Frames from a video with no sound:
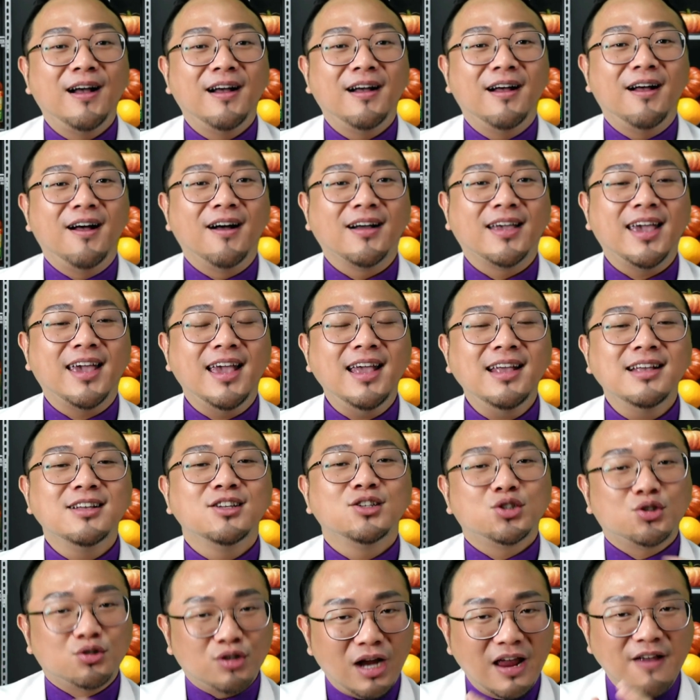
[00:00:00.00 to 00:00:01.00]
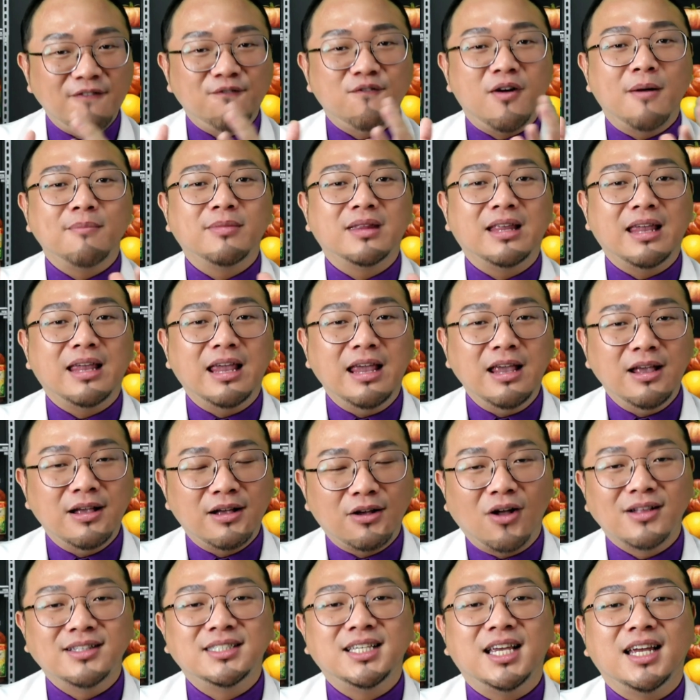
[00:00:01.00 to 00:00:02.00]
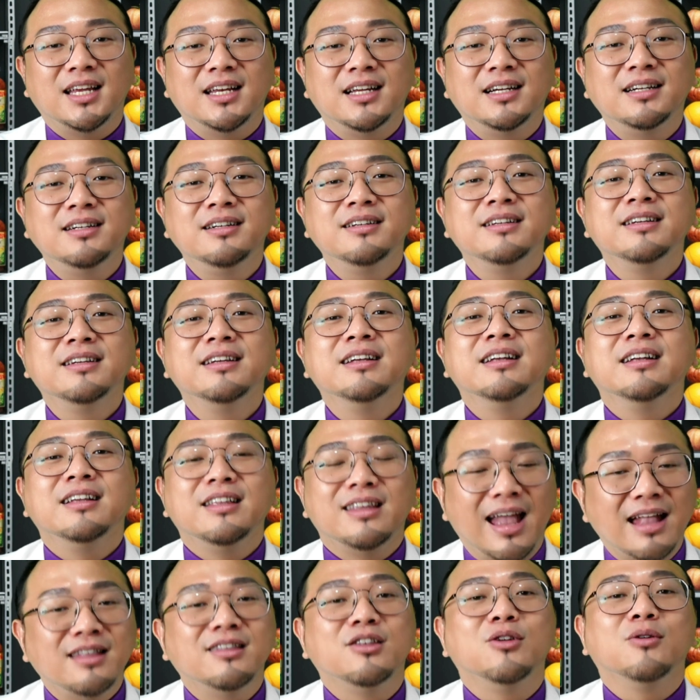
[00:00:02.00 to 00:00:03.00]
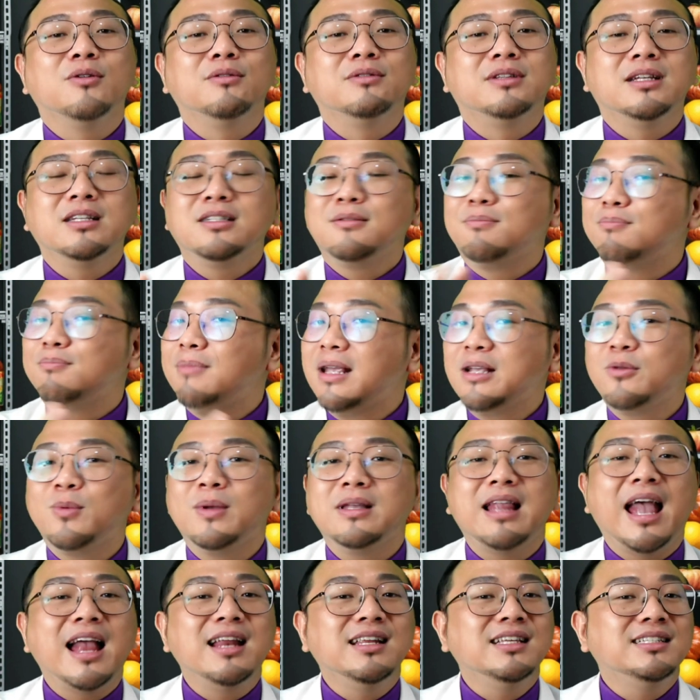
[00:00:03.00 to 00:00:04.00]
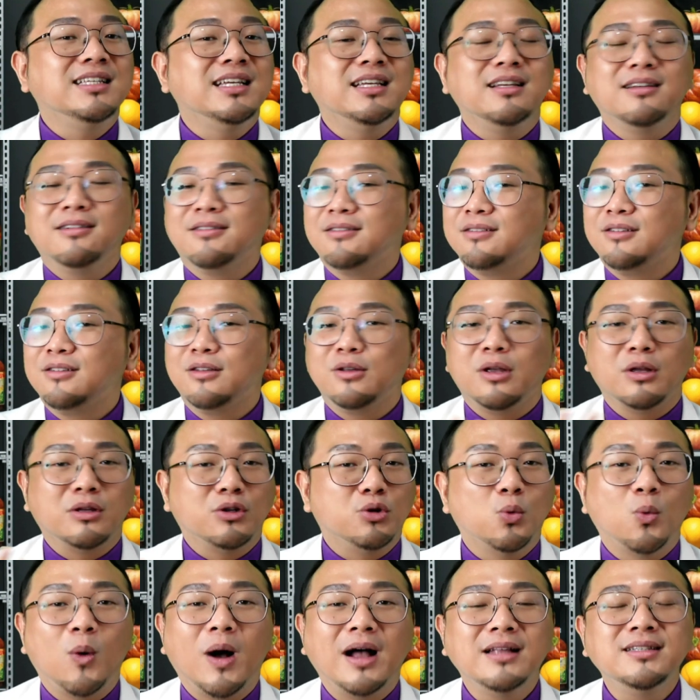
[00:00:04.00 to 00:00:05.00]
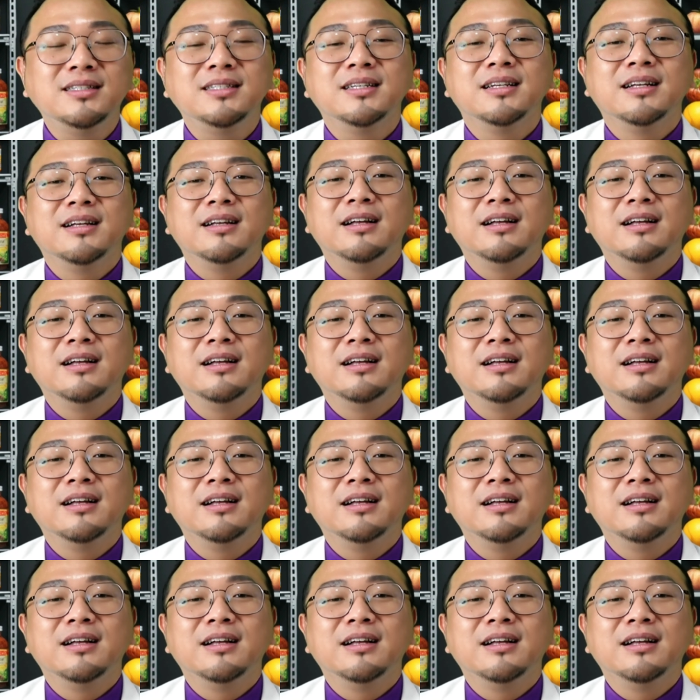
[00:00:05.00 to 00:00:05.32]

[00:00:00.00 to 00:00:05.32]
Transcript: Okay, straight from the container. Then you just mix with anything that you want.